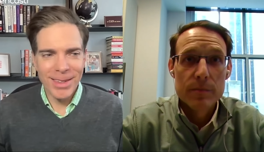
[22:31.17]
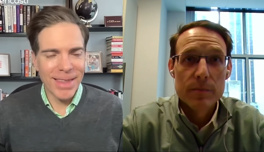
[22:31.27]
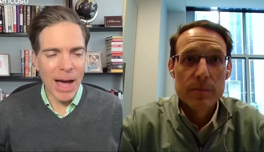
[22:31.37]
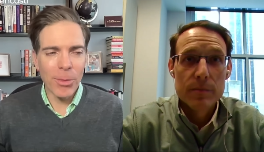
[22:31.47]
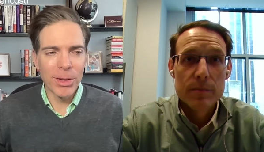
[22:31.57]

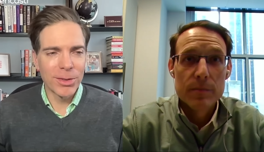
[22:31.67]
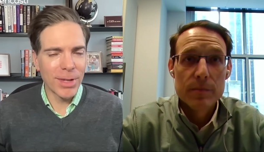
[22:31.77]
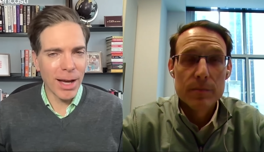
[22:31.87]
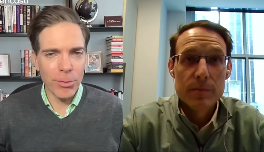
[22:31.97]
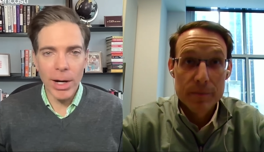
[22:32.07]
Speaker 1: that one's
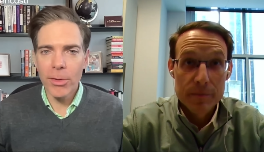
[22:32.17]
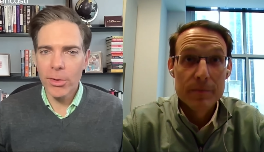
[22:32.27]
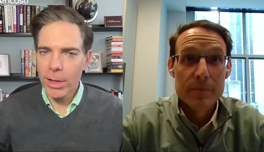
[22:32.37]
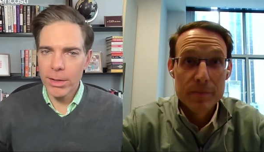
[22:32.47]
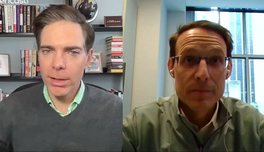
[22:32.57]
tough, right? And
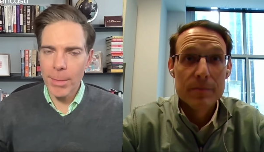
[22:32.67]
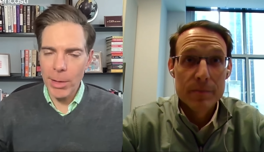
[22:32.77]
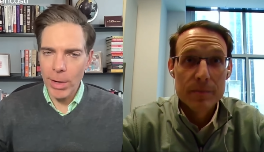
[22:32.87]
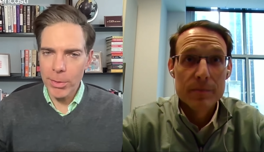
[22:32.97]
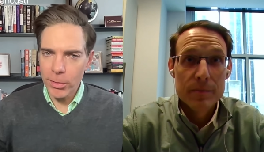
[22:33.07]
am I
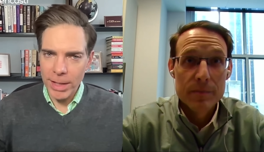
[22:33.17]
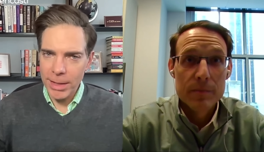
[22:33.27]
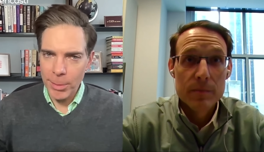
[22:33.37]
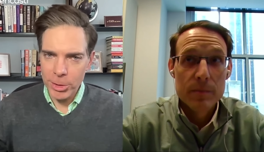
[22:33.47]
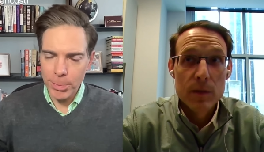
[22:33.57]
right? There's not
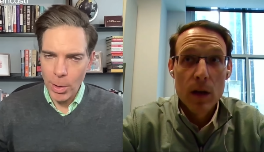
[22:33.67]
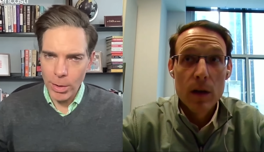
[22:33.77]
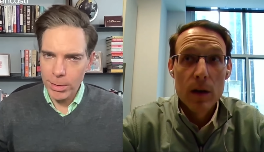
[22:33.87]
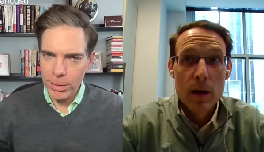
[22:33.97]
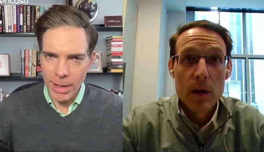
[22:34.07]
that much,
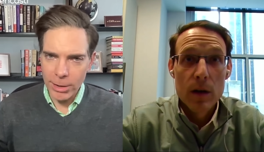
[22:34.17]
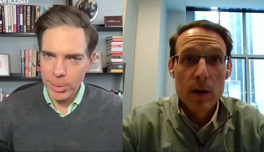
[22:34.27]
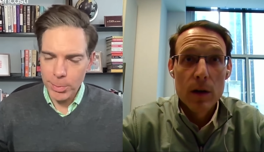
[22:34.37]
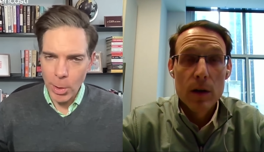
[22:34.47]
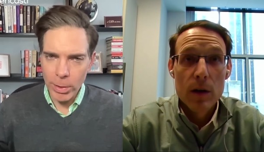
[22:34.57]
not as
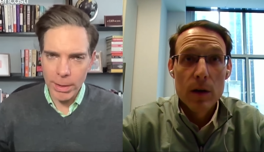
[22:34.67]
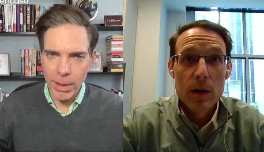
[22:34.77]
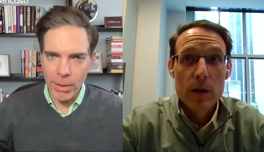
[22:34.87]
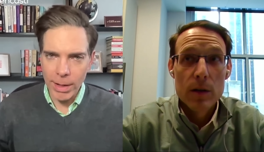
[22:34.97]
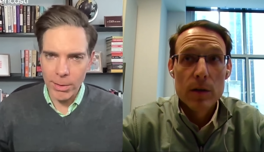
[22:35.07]
much polling
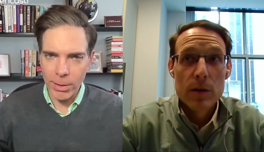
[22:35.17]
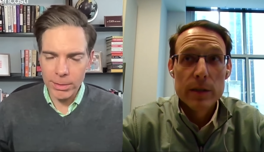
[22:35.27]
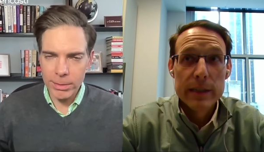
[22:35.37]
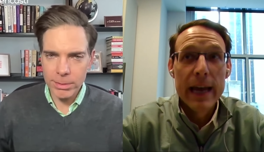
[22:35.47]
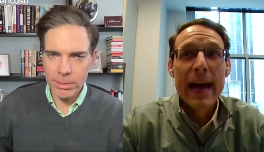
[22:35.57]
there
Speaker 2: either.
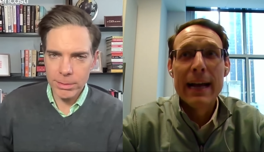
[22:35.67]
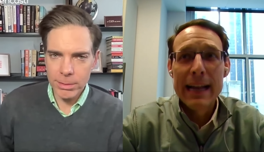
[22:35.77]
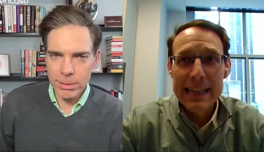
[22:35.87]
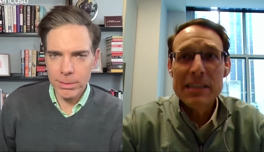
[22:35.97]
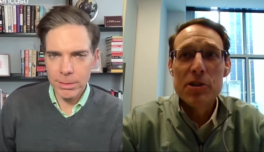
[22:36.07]
Yeah,
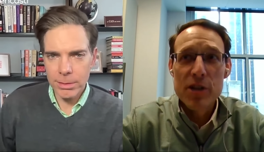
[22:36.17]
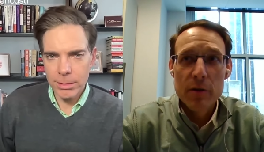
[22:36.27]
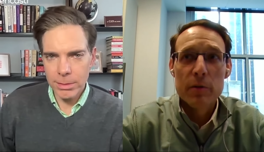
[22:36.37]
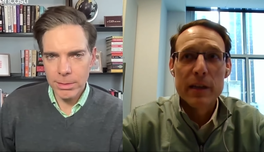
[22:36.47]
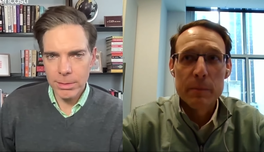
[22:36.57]
and that's a
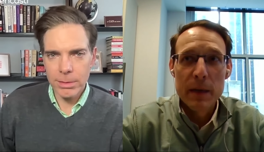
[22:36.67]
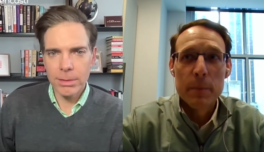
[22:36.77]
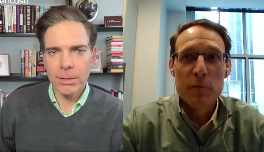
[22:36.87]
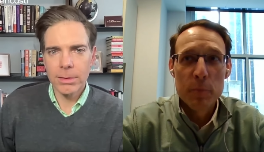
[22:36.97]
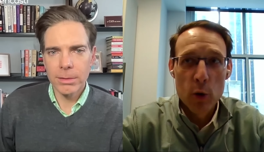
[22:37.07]
general thing.
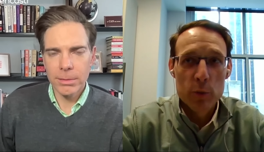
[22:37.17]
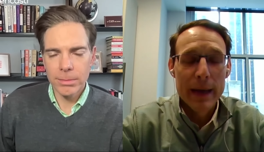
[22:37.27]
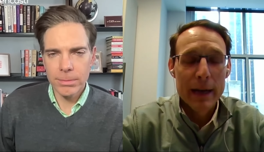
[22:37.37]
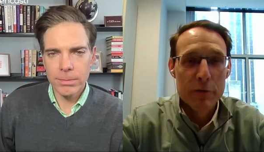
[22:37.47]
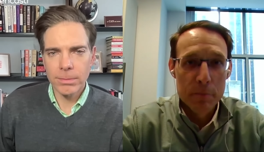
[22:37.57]
People have pulled
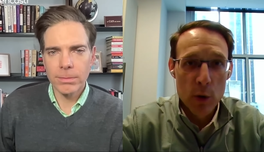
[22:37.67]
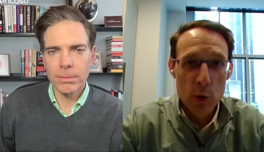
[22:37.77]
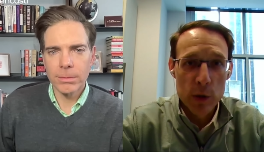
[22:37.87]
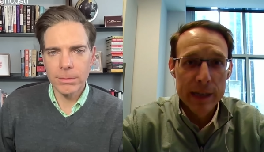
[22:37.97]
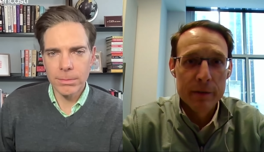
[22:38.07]
back from
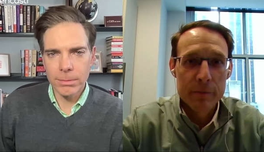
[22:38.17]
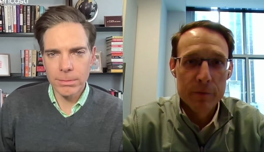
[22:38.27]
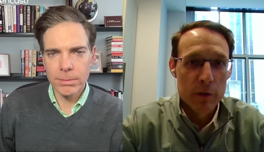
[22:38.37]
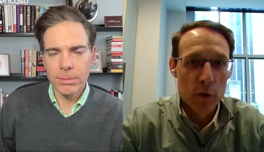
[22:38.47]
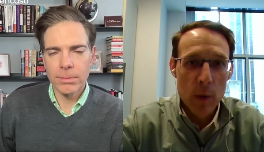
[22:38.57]
polling
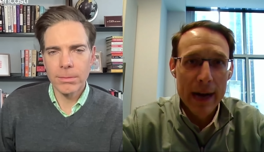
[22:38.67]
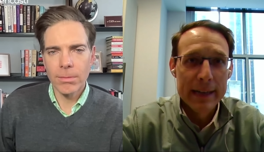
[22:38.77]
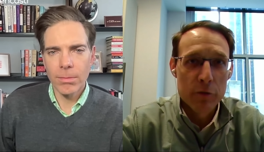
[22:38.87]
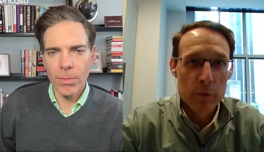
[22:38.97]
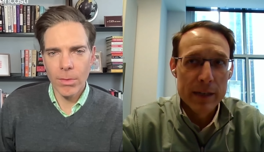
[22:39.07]
for a
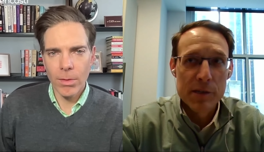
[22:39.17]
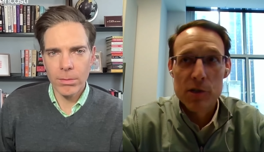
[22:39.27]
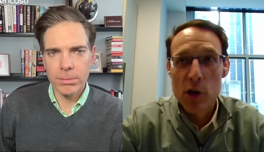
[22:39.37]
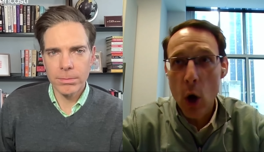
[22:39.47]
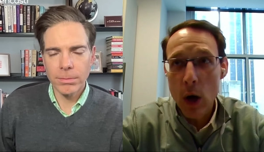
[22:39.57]
variety of
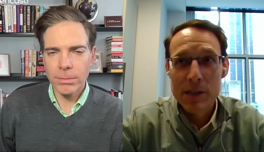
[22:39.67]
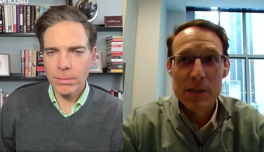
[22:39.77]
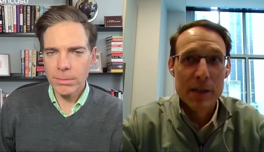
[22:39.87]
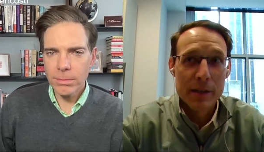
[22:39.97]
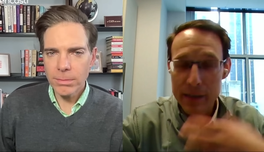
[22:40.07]
reasons,
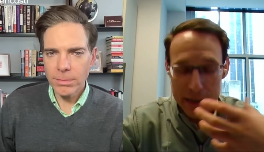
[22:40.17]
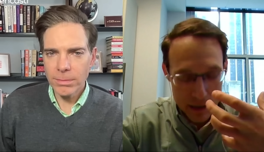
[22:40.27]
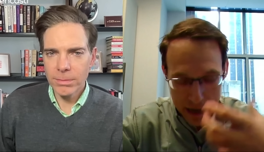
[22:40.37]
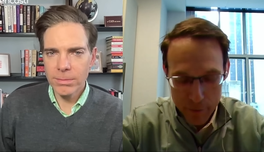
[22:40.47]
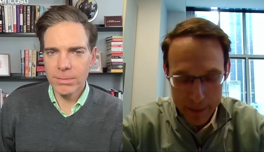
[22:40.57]
cost, and
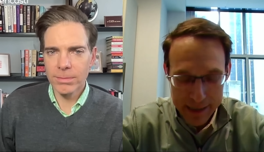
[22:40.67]
everybody